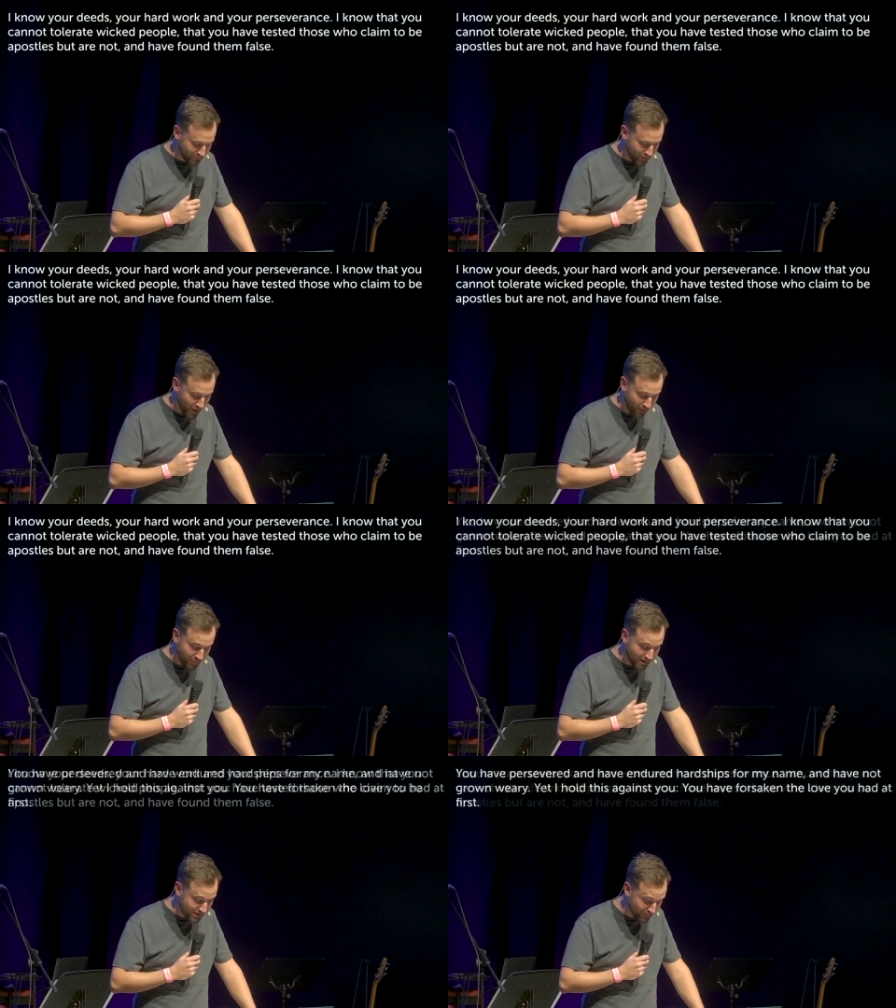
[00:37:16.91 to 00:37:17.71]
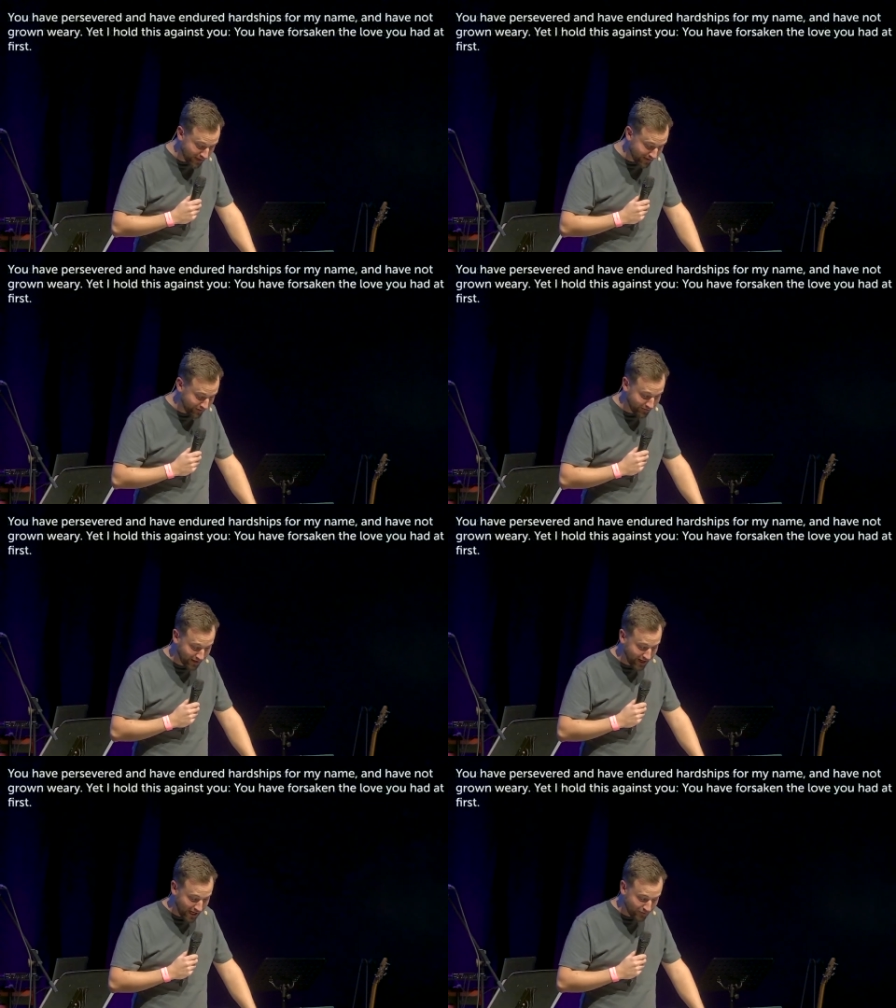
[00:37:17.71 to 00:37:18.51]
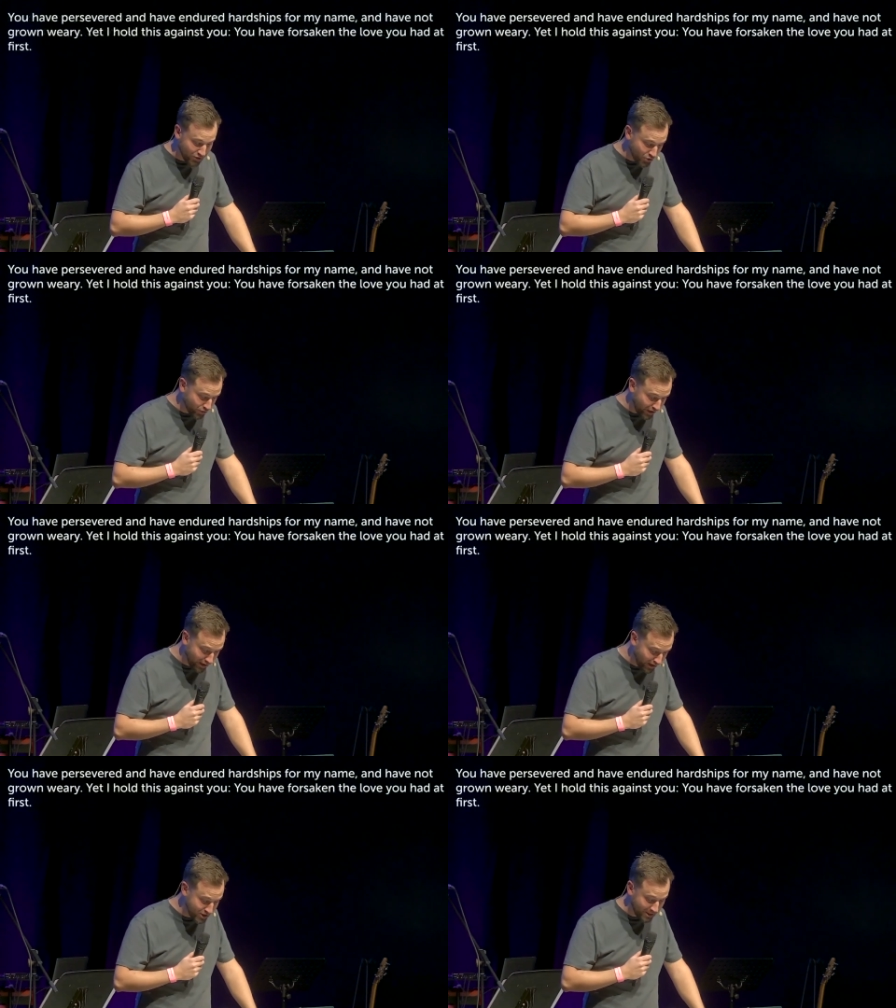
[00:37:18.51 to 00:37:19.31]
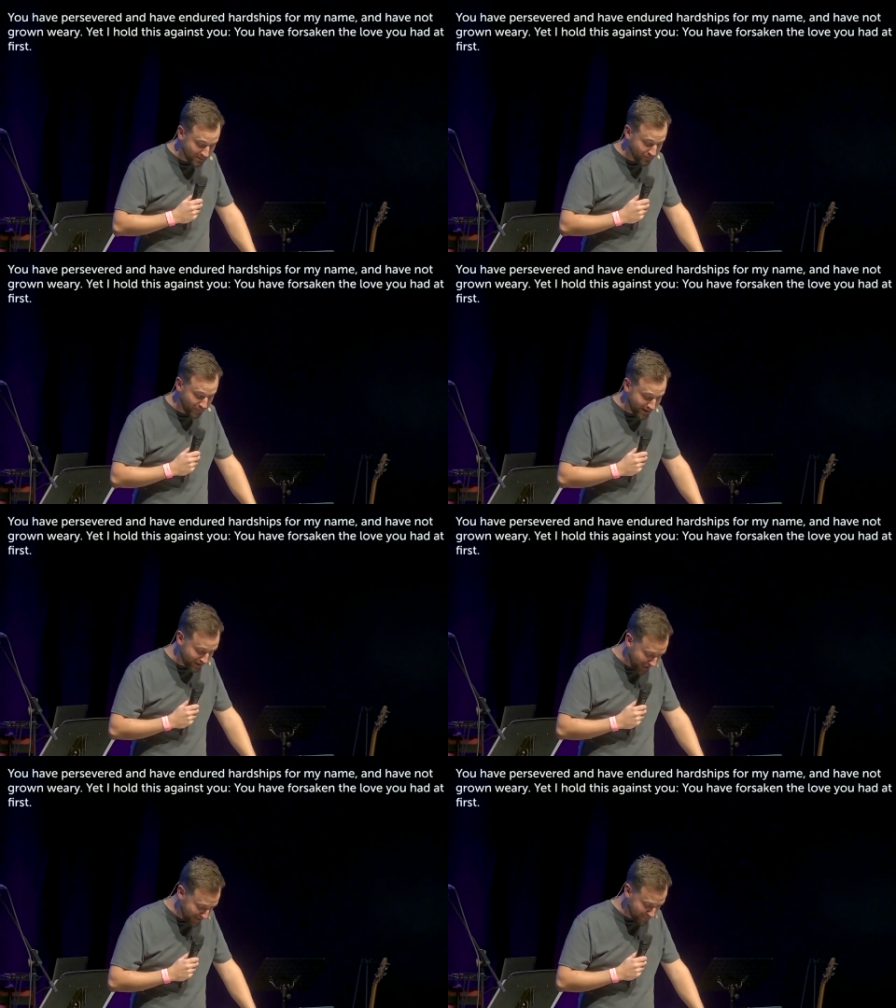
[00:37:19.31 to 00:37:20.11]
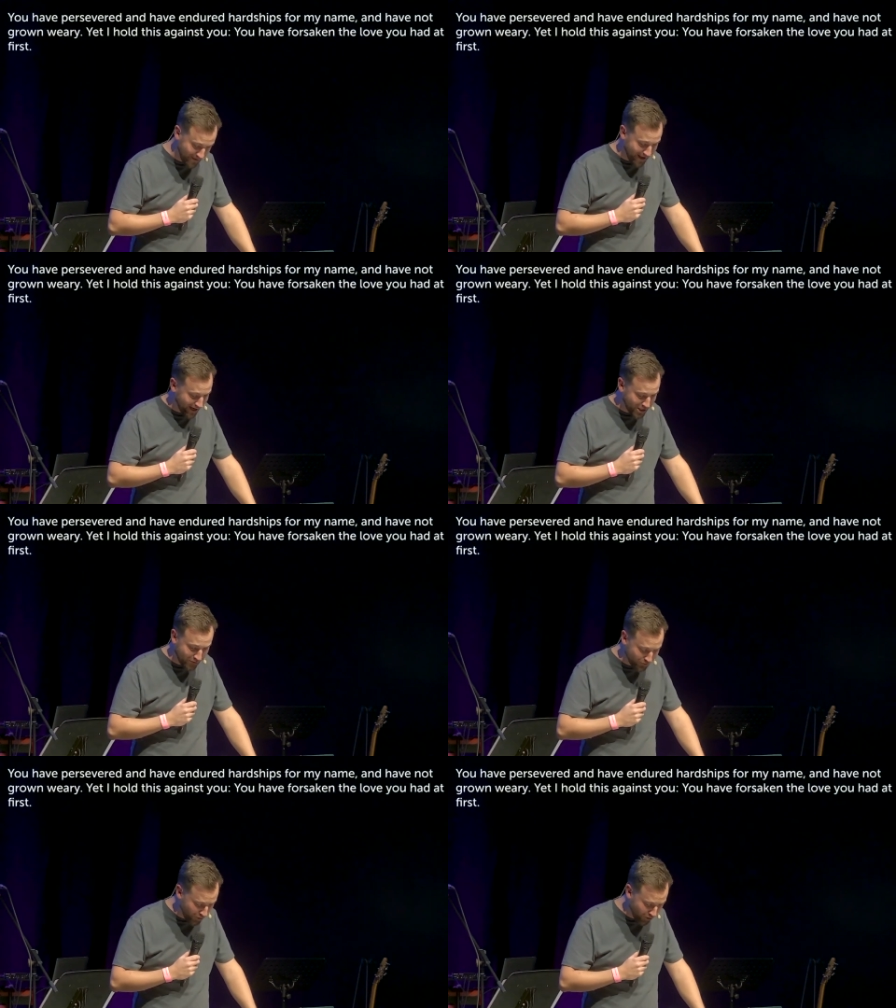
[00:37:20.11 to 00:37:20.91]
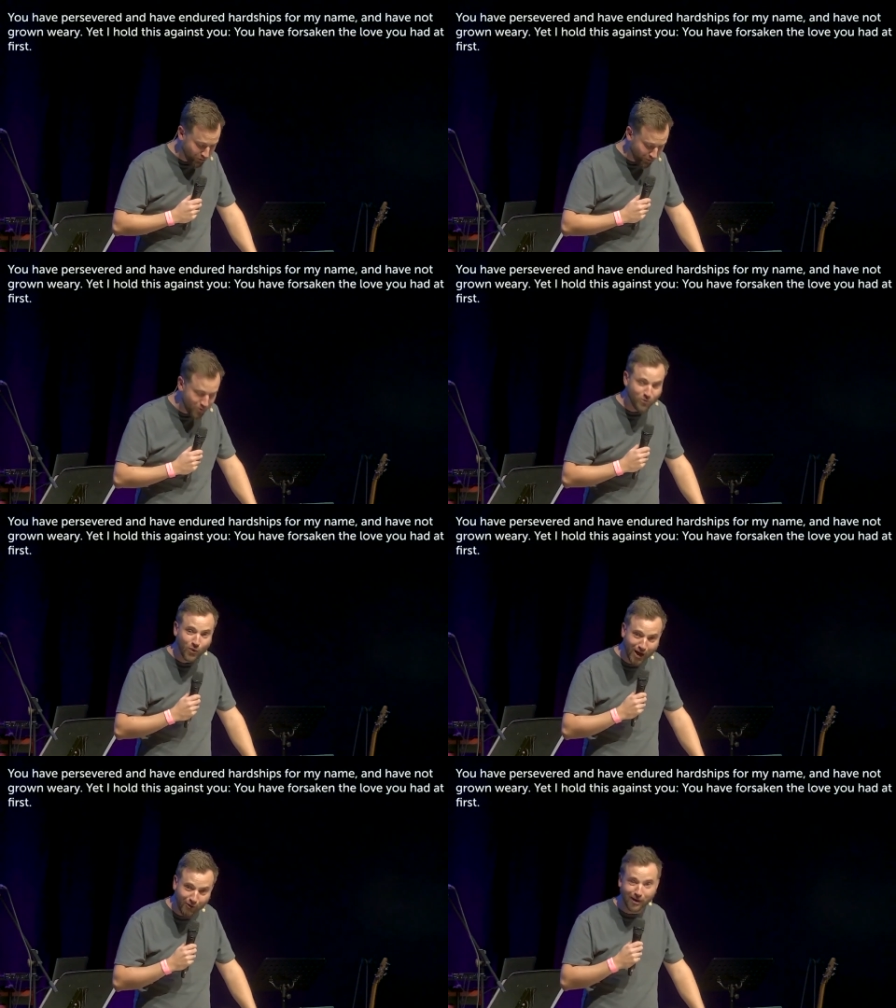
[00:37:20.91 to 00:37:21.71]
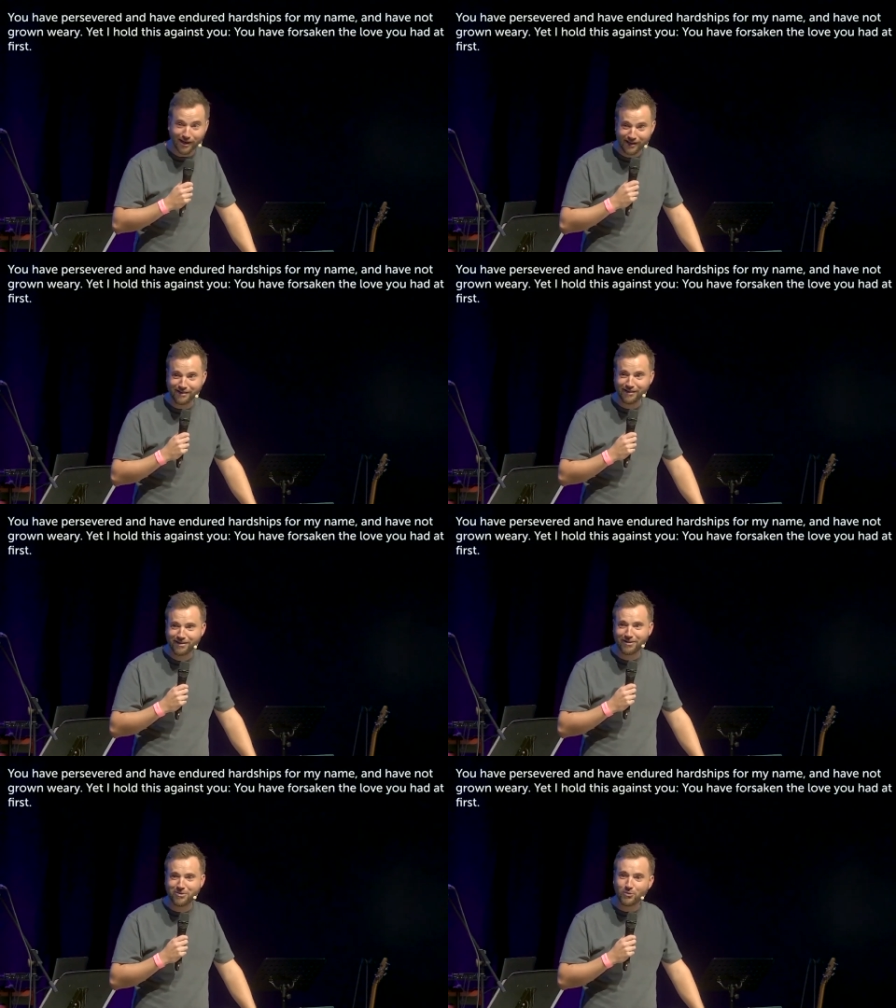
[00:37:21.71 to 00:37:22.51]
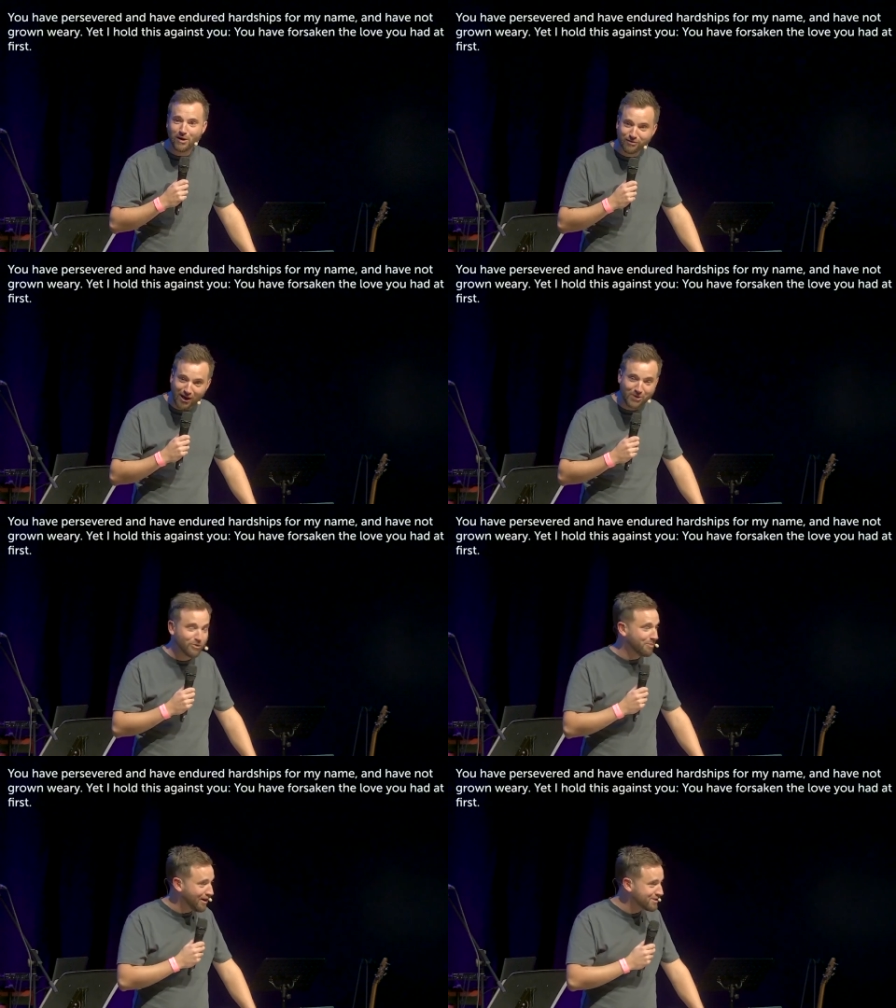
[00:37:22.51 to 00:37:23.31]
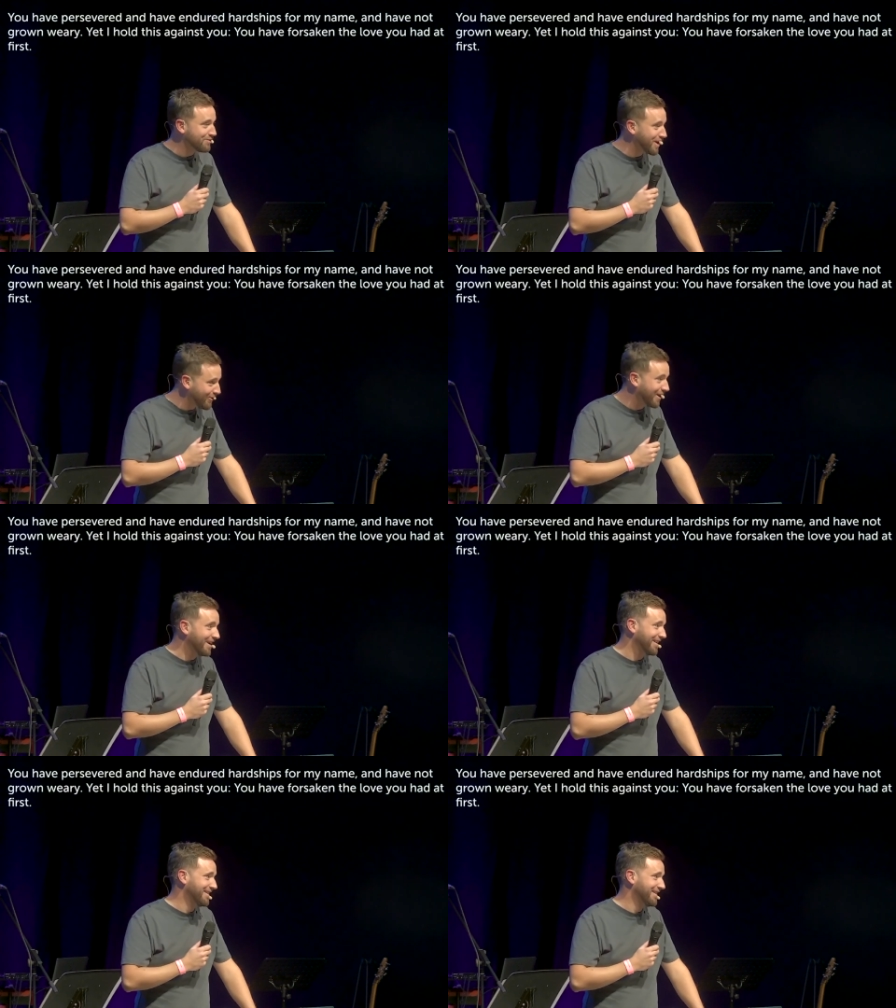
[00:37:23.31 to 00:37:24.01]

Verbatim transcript: You have persevered and have endured hardships for my name, and you've not grown weary. Well done for persevering